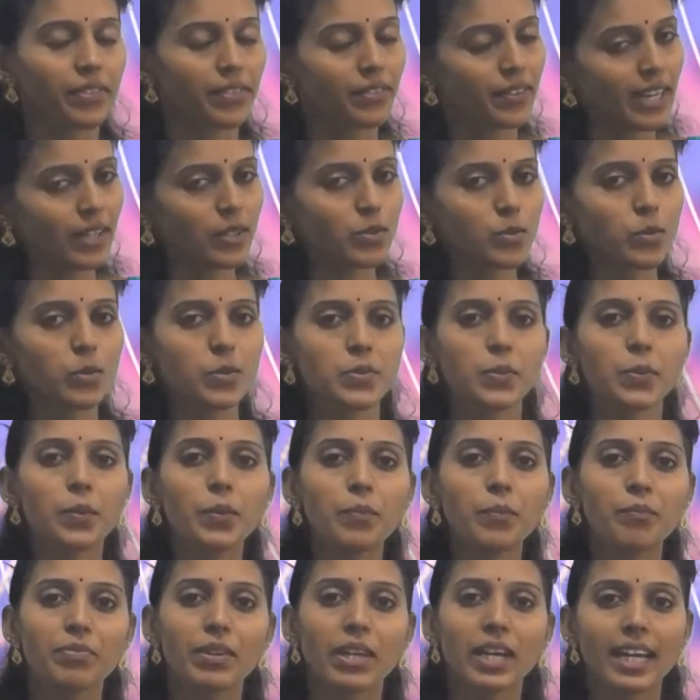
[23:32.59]
that
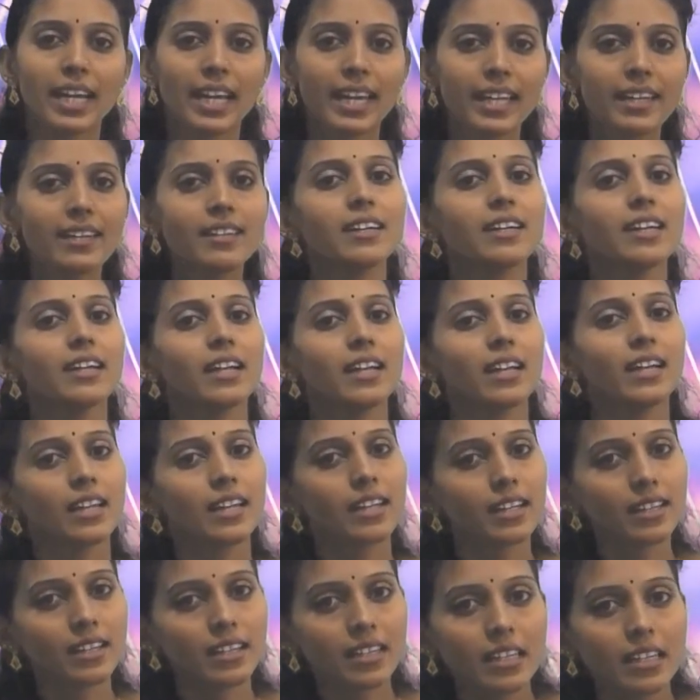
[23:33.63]
also in
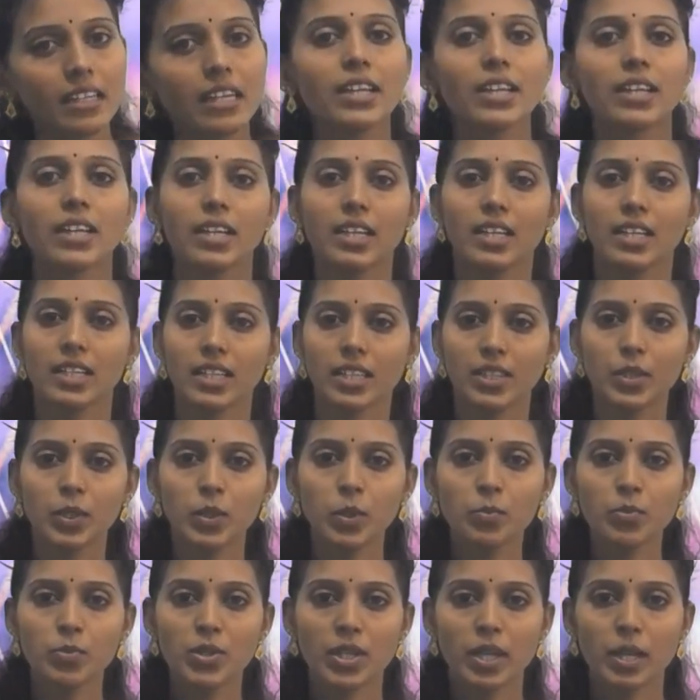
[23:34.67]
cube